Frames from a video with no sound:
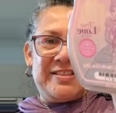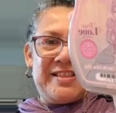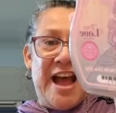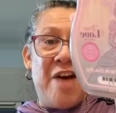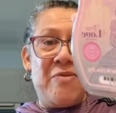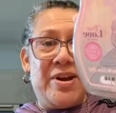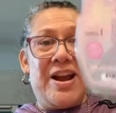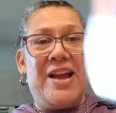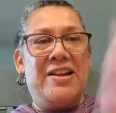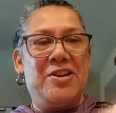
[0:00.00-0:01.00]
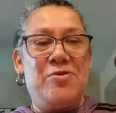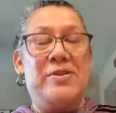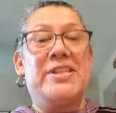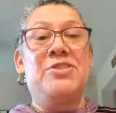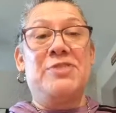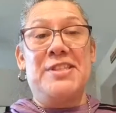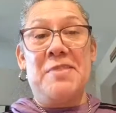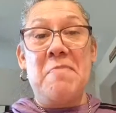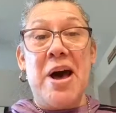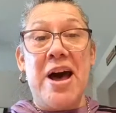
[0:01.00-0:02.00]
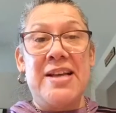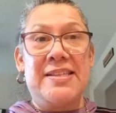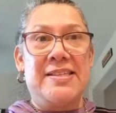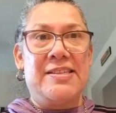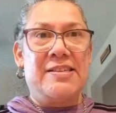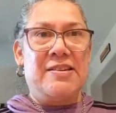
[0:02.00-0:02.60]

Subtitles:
that one I do. This one's a must.